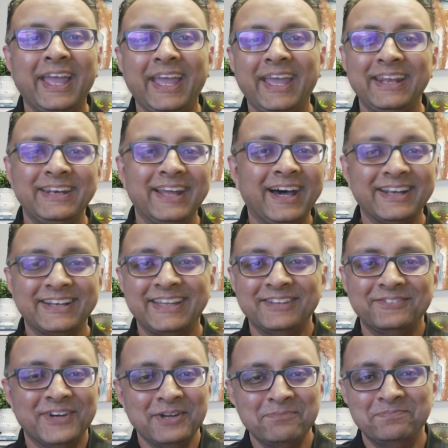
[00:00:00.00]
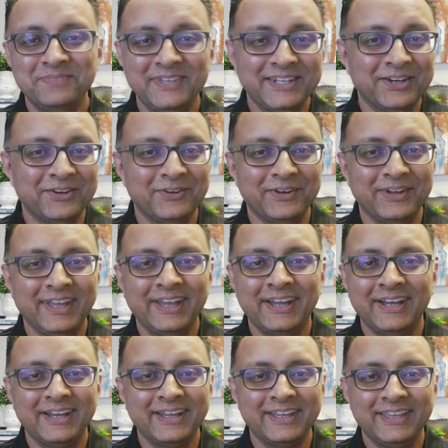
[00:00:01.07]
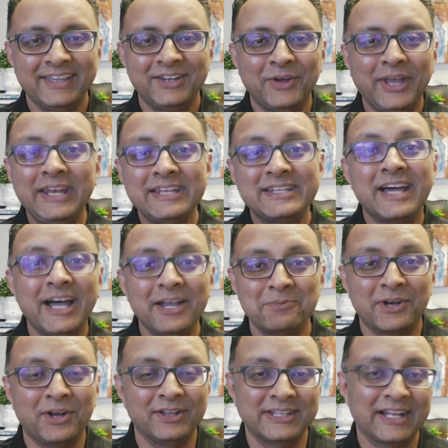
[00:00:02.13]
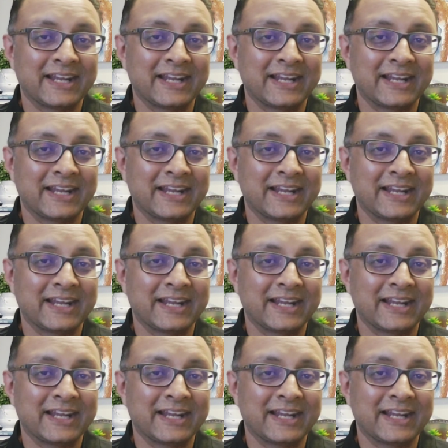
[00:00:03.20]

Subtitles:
and not give up, any time at all.